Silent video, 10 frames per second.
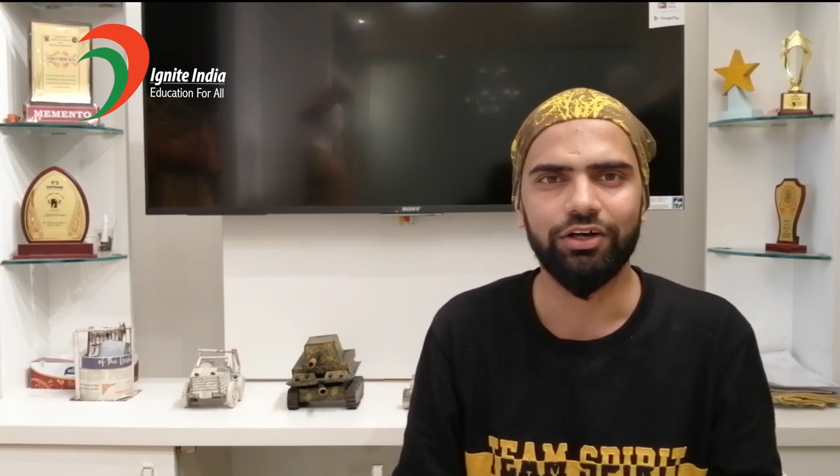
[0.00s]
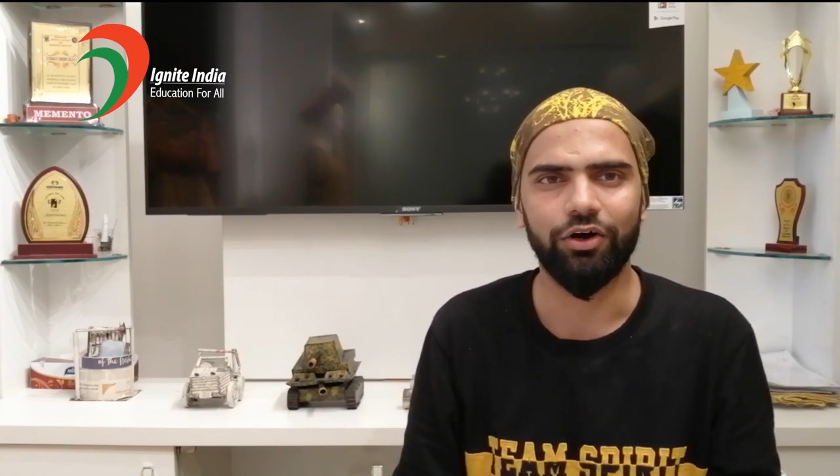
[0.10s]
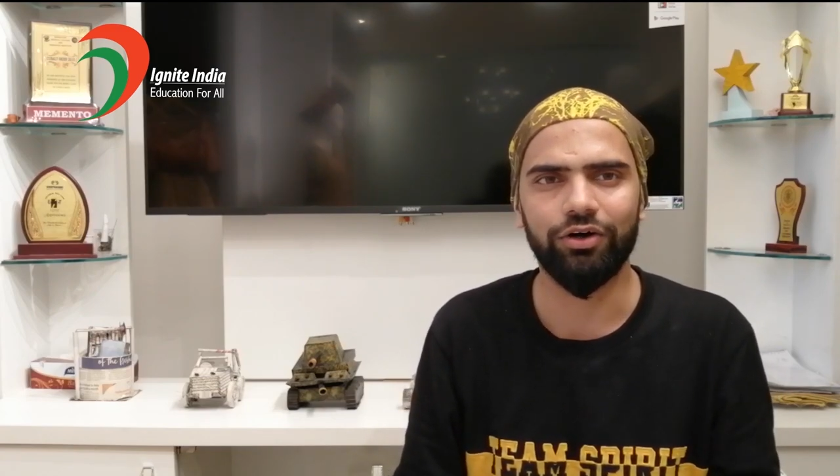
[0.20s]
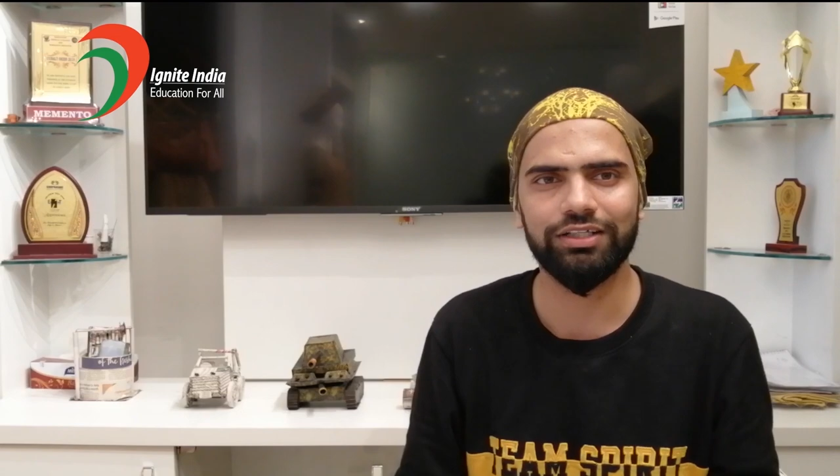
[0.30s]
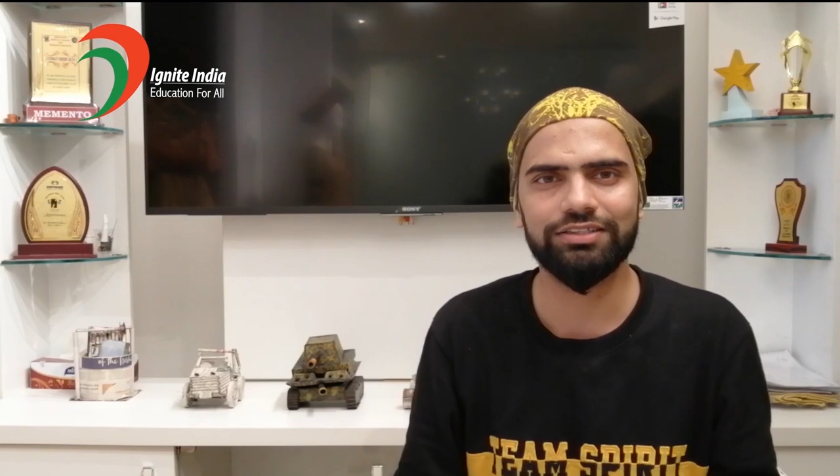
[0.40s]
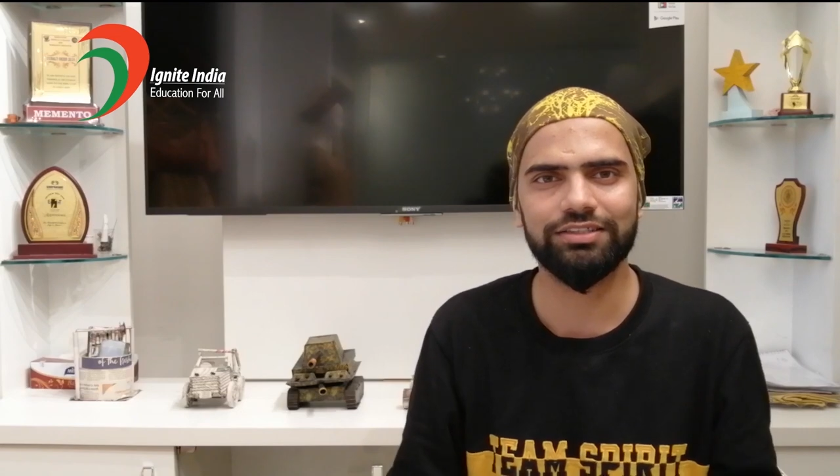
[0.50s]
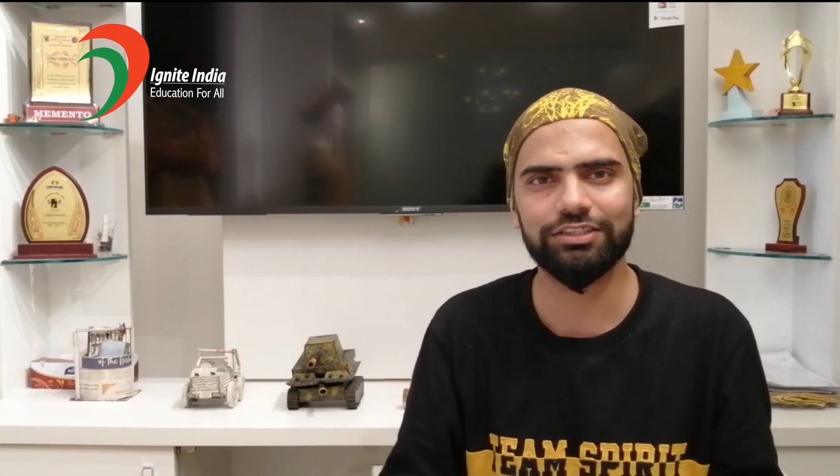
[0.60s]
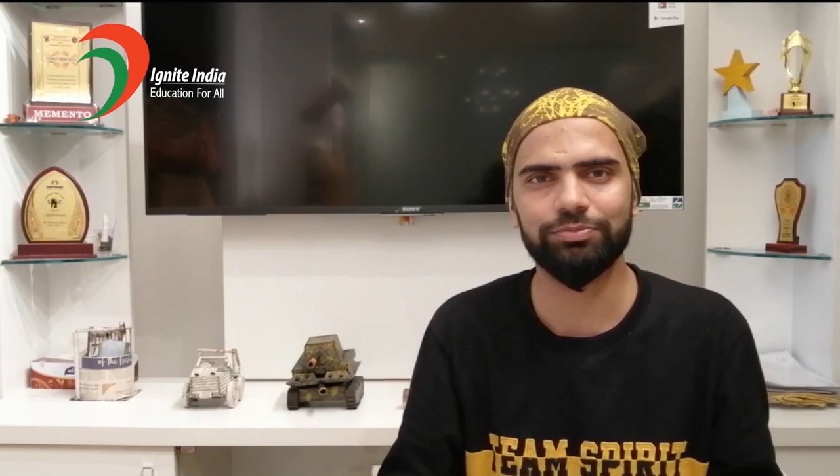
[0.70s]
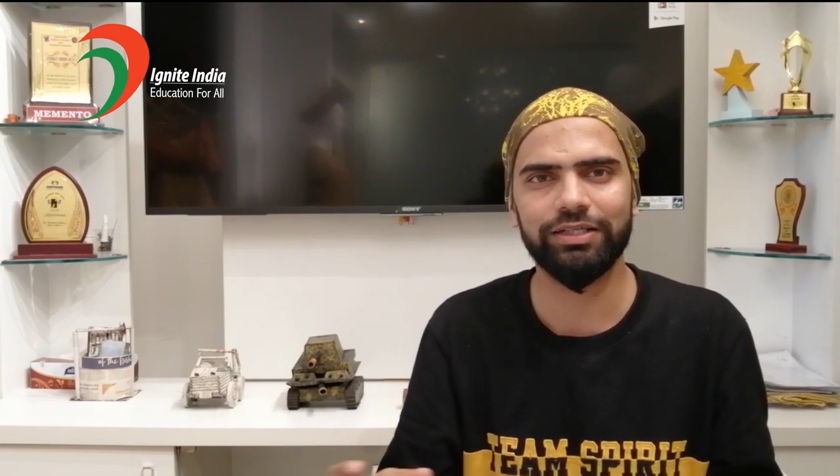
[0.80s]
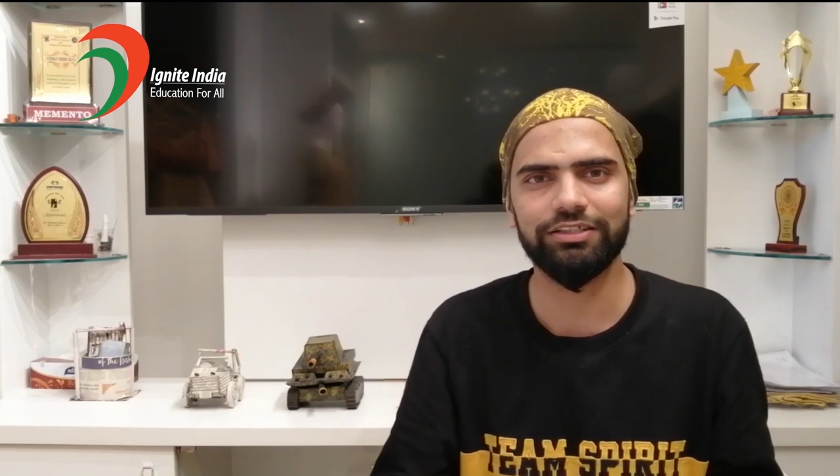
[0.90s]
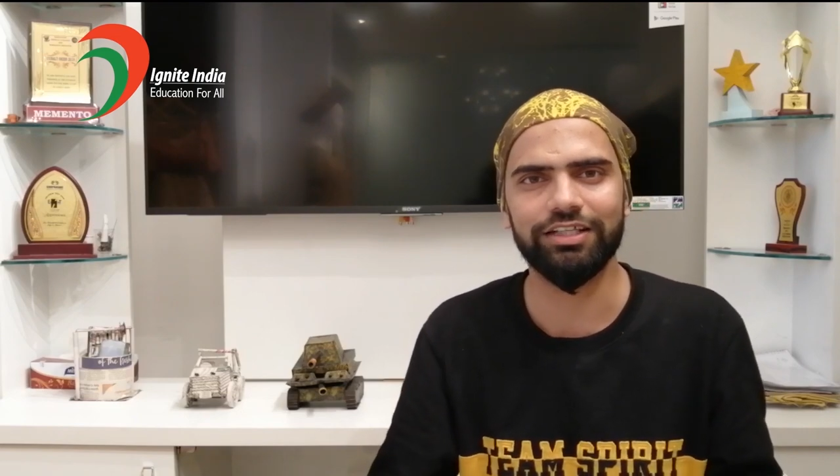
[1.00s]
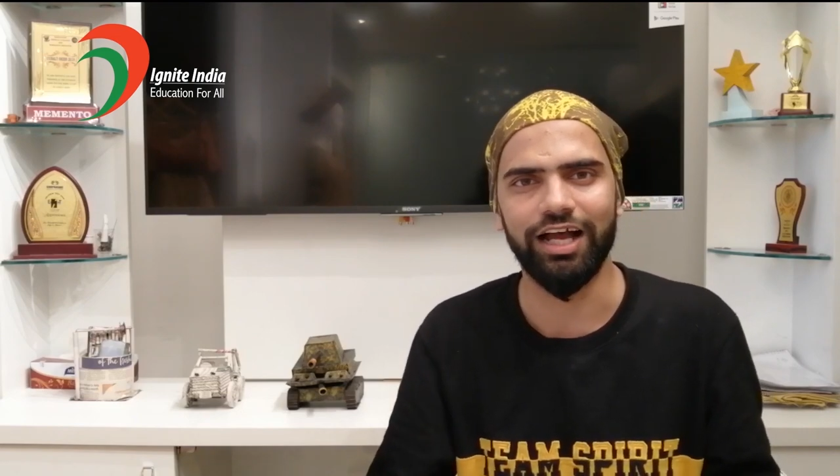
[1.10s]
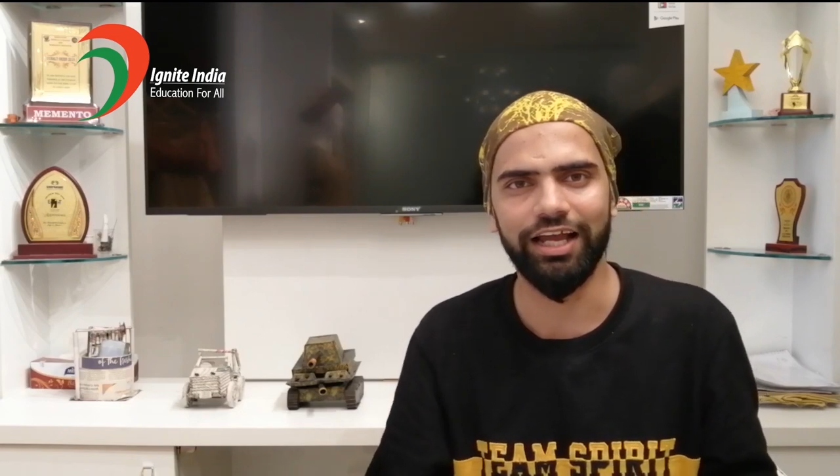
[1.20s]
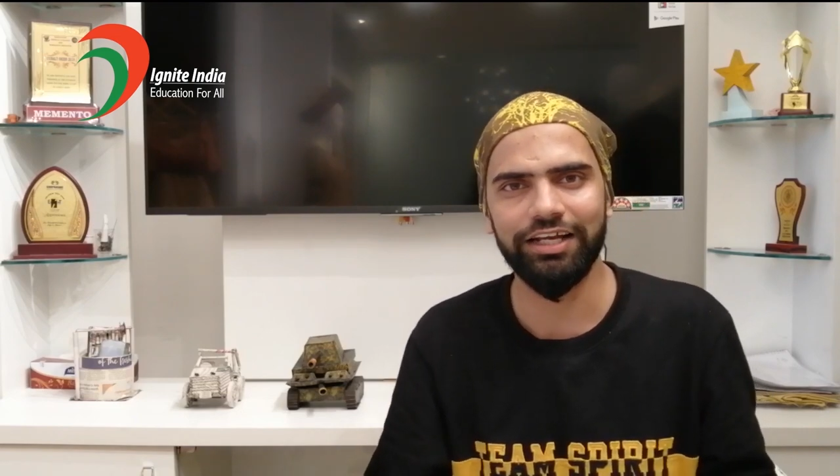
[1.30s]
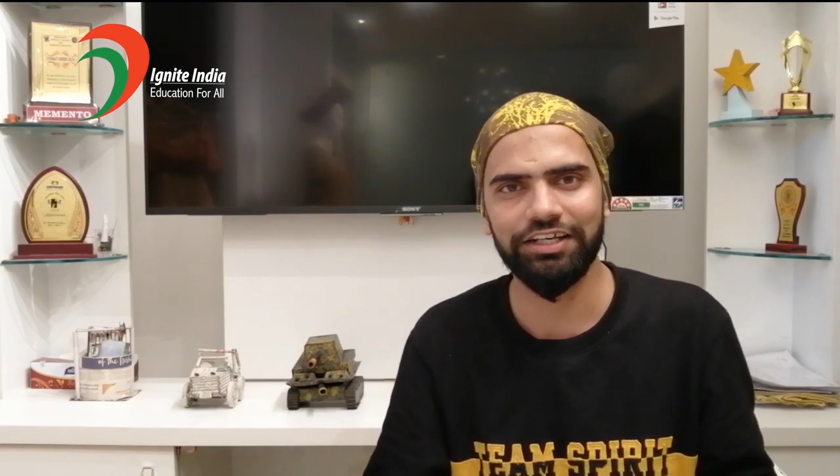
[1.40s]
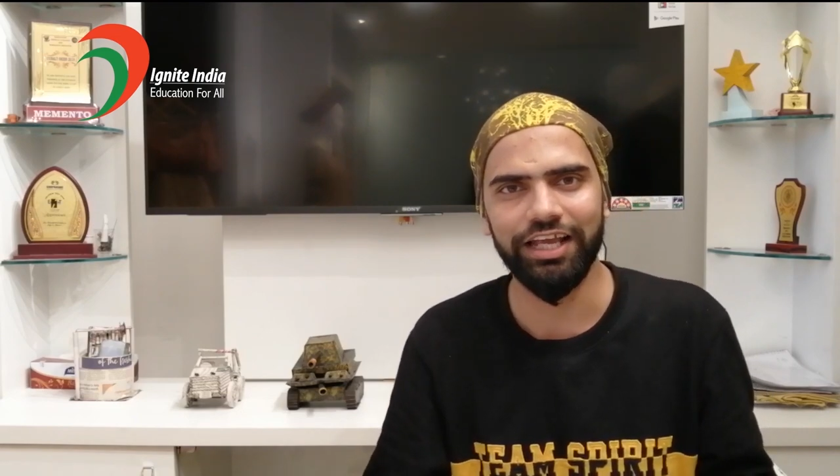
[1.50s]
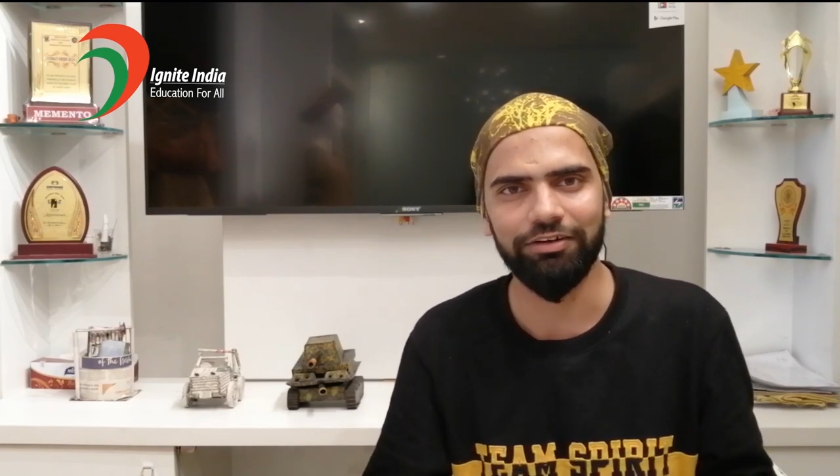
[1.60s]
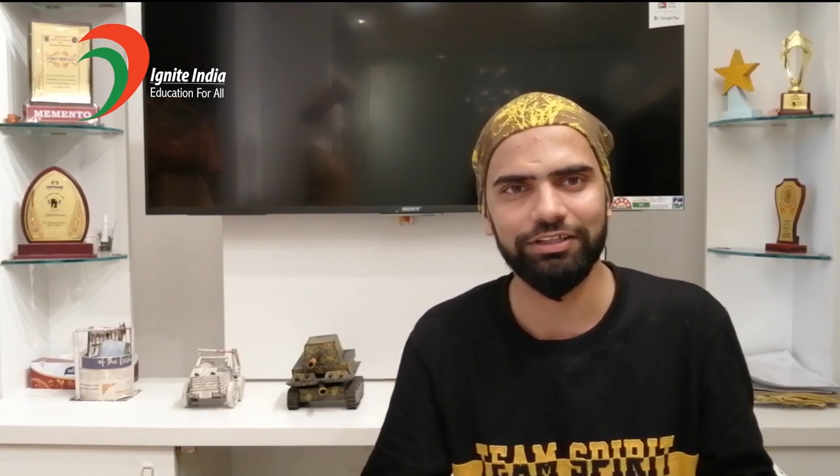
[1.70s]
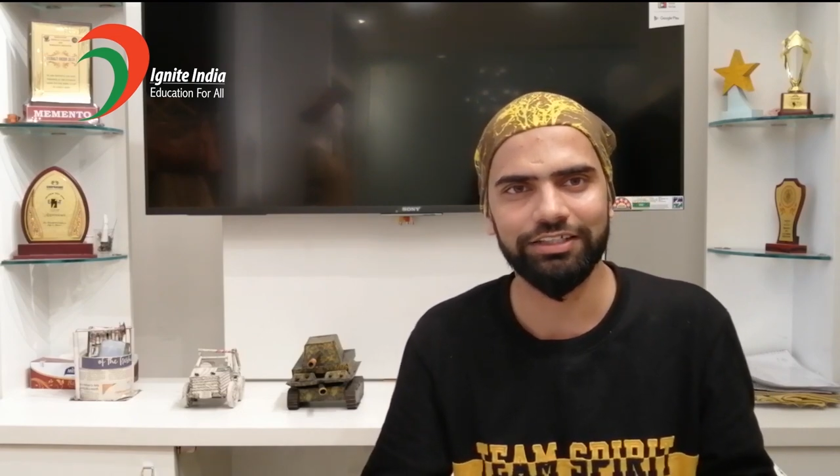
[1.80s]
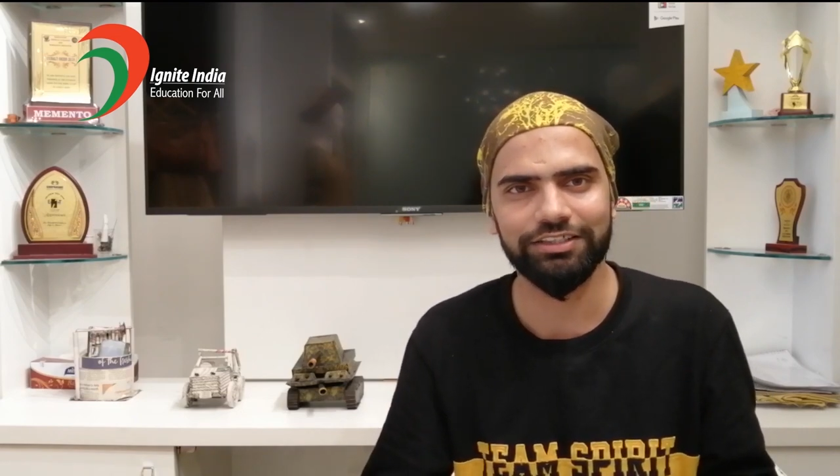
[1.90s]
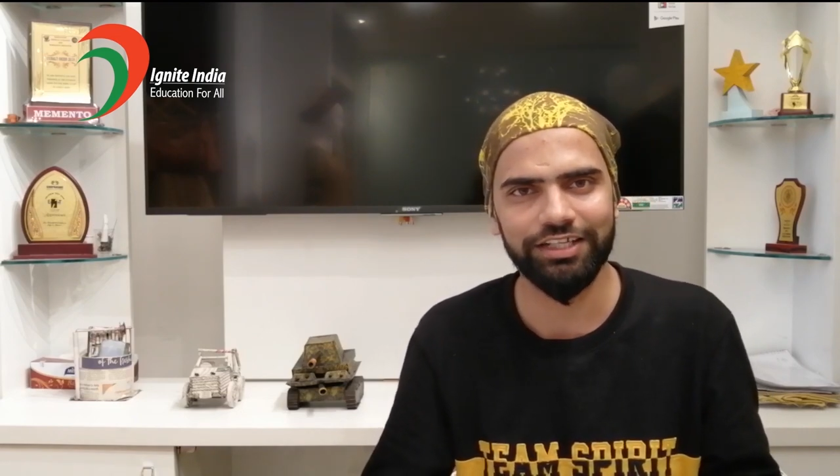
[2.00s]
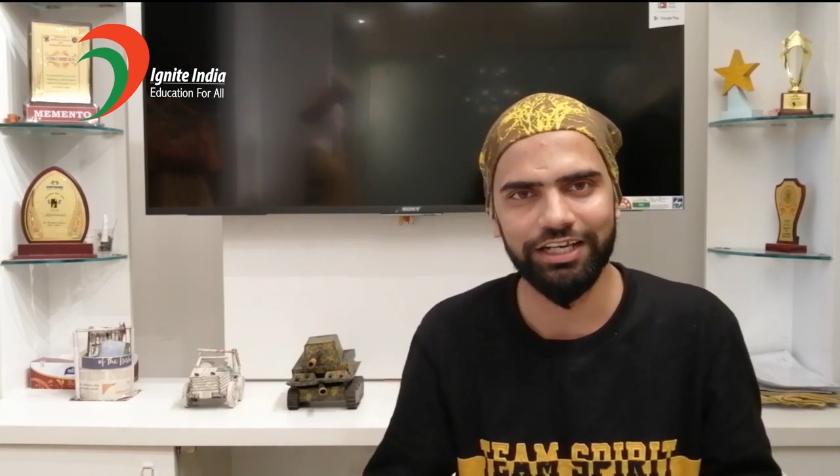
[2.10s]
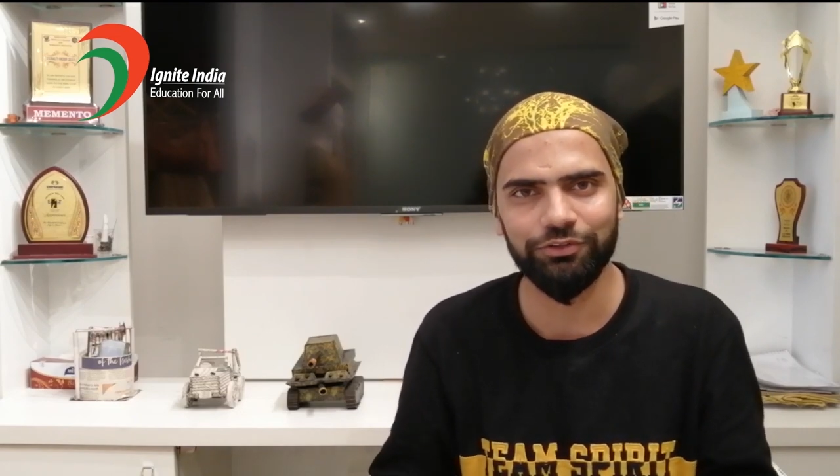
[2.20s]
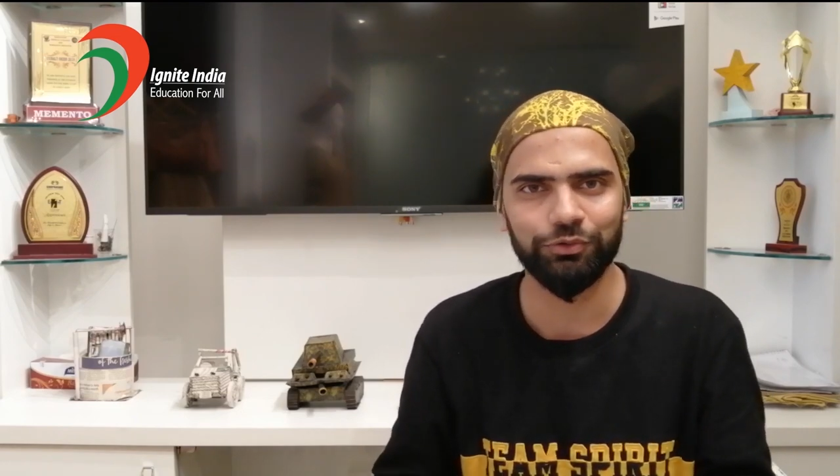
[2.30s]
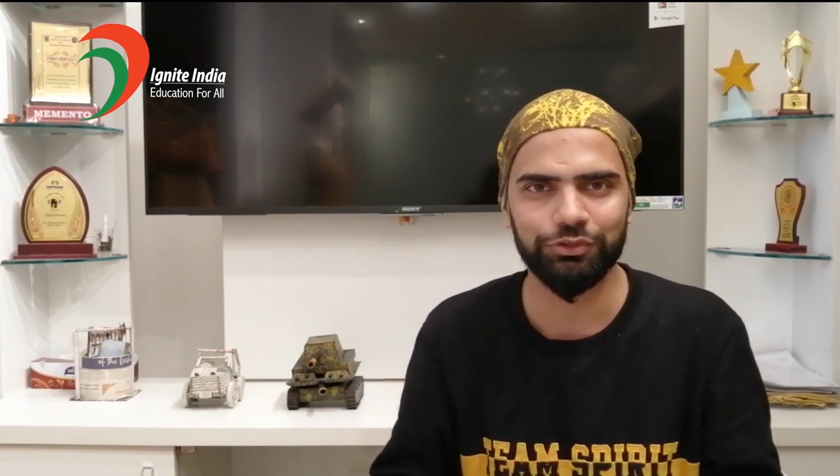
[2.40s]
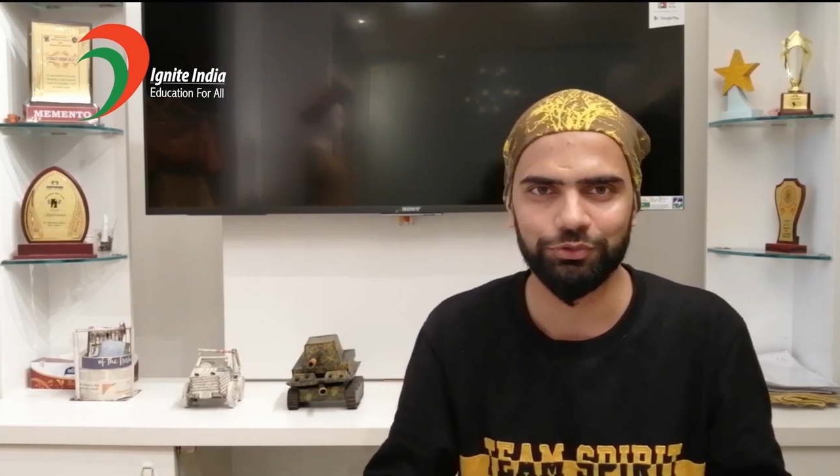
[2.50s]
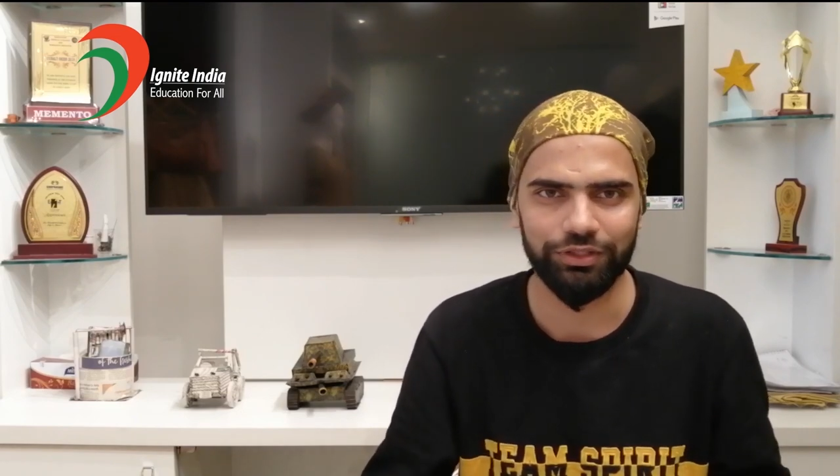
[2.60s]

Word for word: or is just because the IIT having a design course,